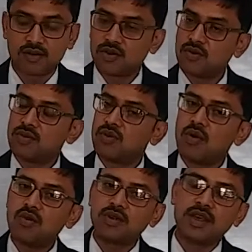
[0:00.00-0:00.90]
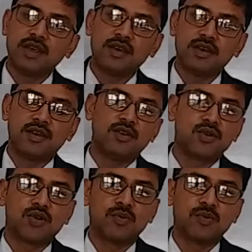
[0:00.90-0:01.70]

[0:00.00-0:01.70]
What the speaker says: So throughout the year it used